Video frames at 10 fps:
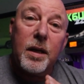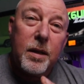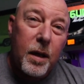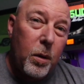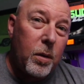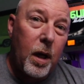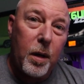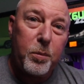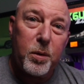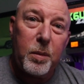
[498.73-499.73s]
no
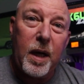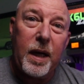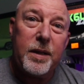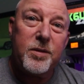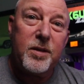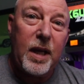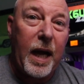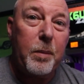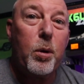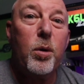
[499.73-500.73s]
compromise
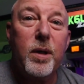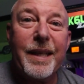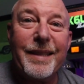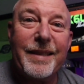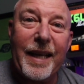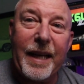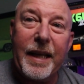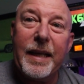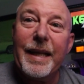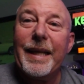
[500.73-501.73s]
dipole
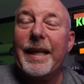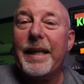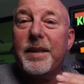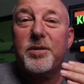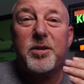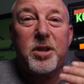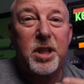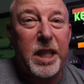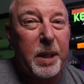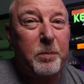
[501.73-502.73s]
antenna is
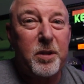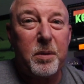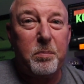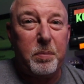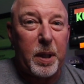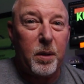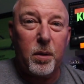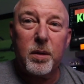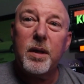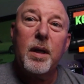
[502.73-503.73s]
cheap to
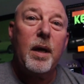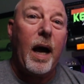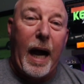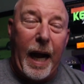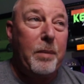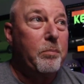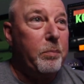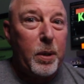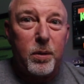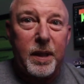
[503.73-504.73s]
build. I
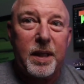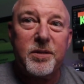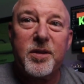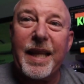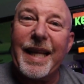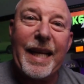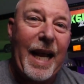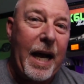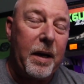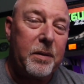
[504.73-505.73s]
built this thing
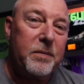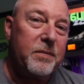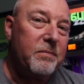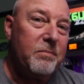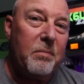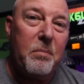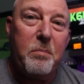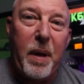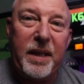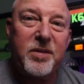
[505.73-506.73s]
out of
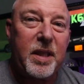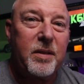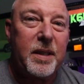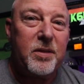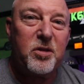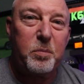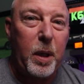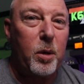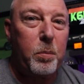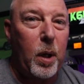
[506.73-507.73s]
basically
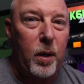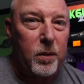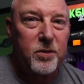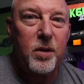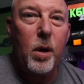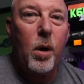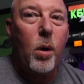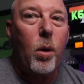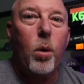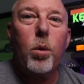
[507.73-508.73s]
spare parts.
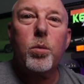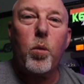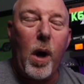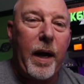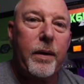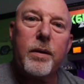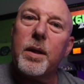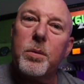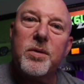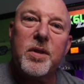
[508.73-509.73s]
Old wire
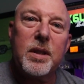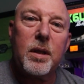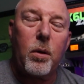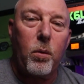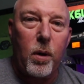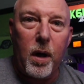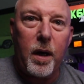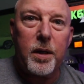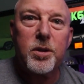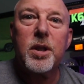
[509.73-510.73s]
that was in the
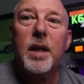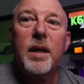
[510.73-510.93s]
garage,